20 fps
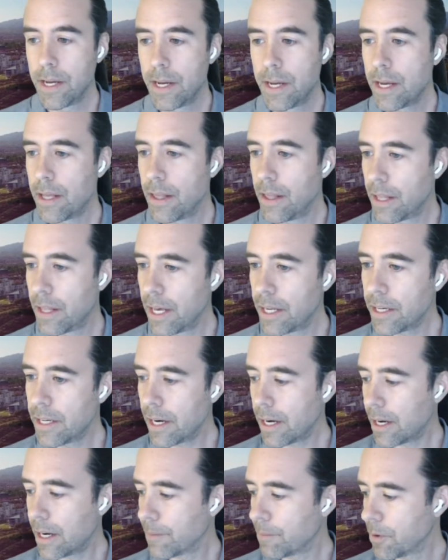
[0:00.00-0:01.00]
Then
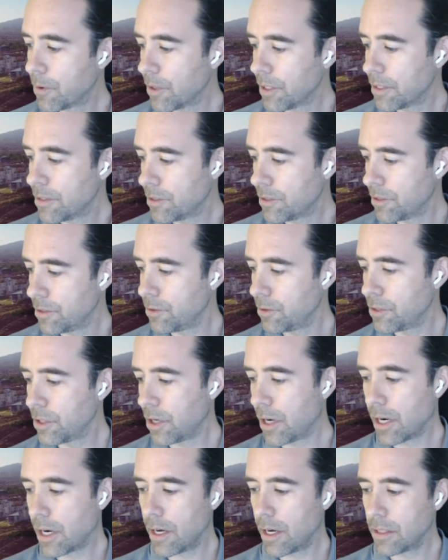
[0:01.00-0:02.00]
I'm going to
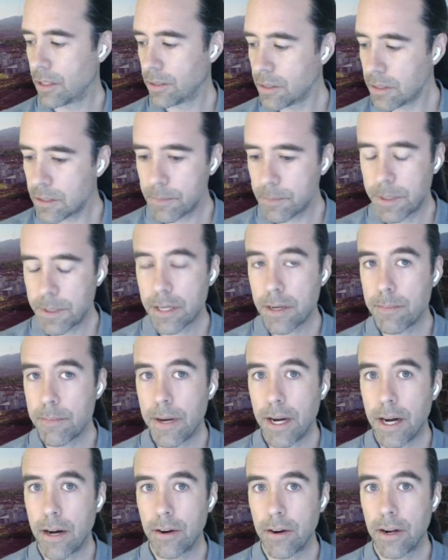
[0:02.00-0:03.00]
talk a little bit
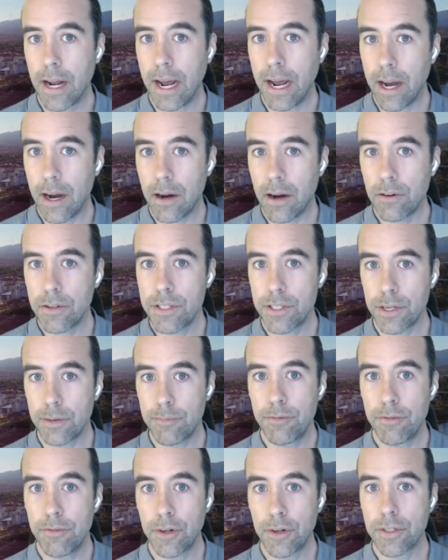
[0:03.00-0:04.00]
about how some
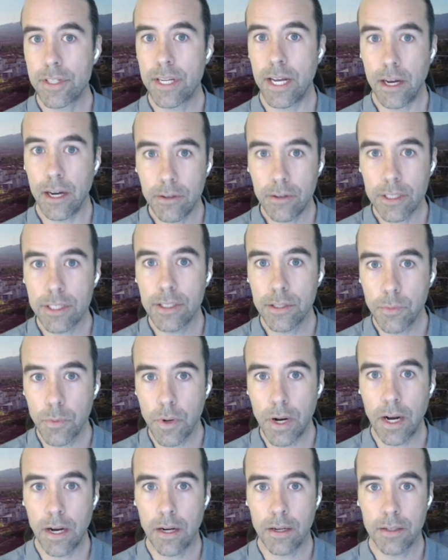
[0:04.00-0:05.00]
folks out in the
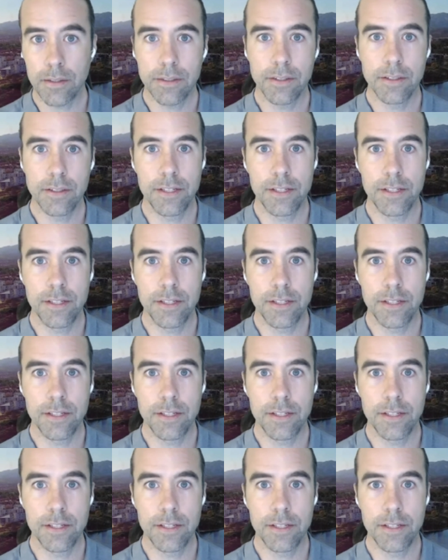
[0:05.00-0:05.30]
wild,